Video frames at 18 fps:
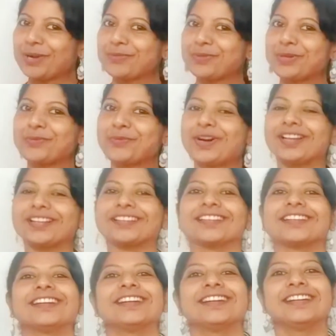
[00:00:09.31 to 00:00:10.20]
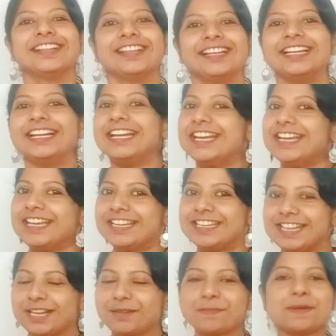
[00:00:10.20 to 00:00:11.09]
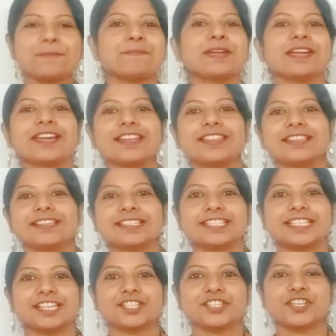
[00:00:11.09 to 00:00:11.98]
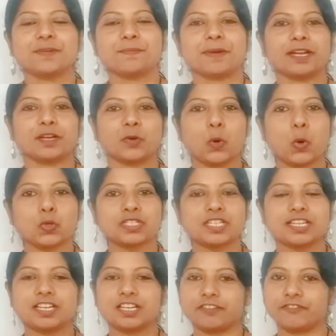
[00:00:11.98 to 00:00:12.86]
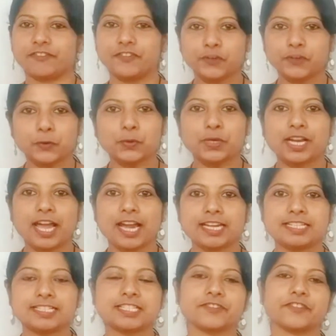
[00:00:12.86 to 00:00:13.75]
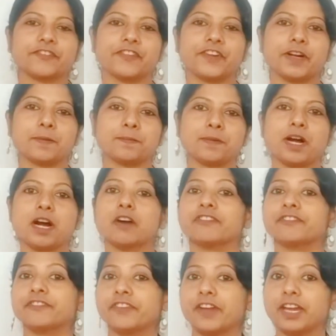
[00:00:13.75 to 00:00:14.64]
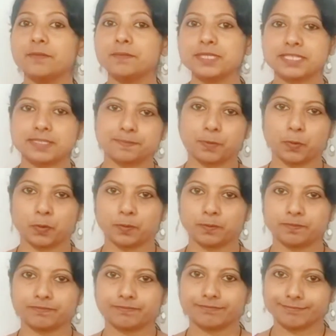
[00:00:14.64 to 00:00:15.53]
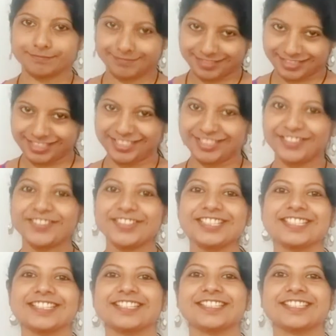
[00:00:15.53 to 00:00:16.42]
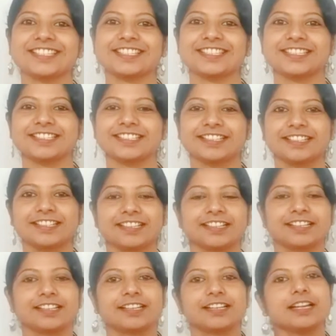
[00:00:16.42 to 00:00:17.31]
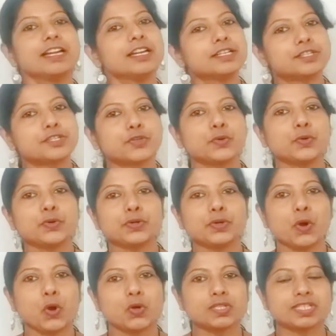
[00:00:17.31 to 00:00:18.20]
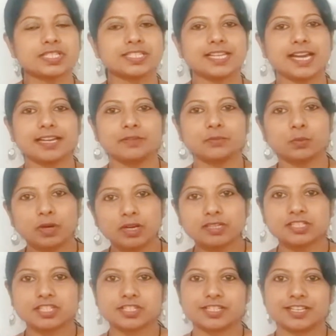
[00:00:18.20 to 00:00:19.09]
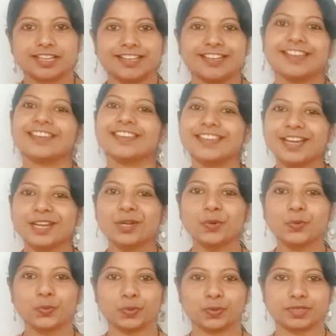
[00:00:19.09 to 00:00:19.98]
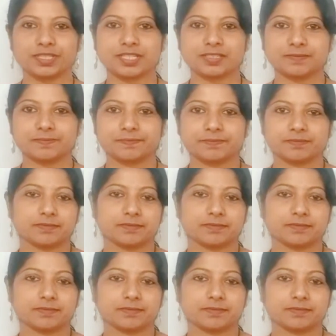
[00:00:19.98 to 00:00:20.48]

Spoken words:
everyone. Let me begin this session by quoting a few lines from a famous poem. Here it is. Two roads diverged in a yellow wood,